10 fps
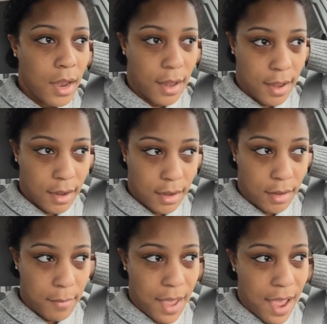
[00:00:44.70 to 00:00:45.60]

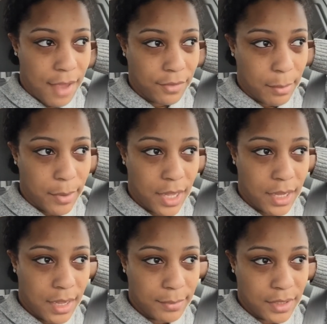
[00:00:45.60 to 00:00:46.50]
Um, I have to pick
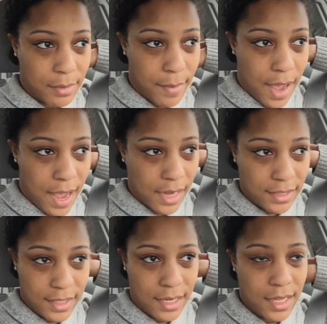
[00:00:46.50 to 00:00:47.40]
up some odds
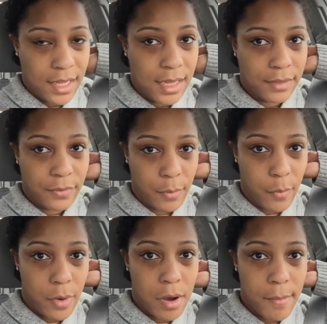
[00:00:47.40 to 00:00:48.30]
and ends from
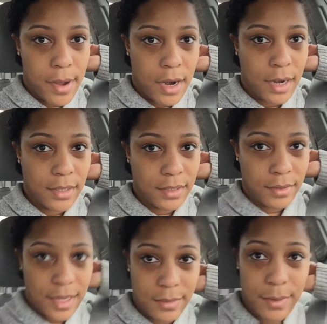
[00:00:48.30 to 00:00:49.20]
Walmart, so
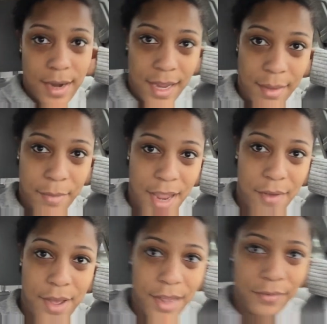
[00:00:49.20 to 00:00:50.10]
that's where I am now,
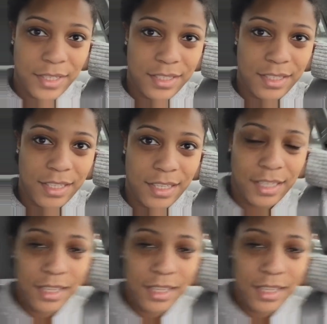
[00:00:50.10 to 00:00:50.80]
obviously